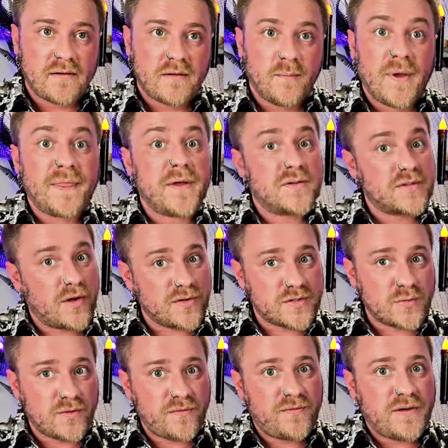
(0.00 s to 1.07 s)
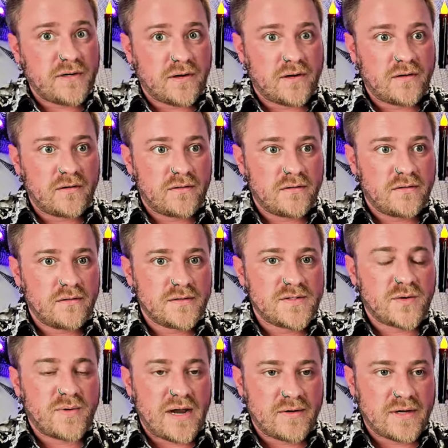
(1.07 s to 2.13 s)
but there's also a fear
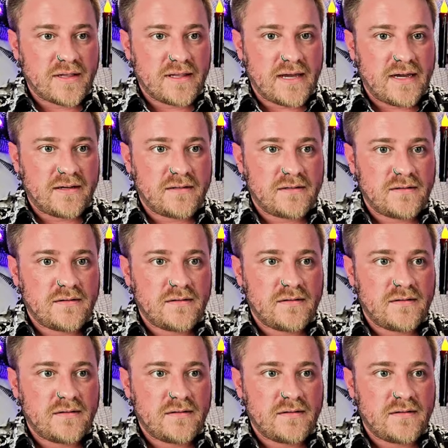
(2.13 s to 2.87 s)
surrounding that.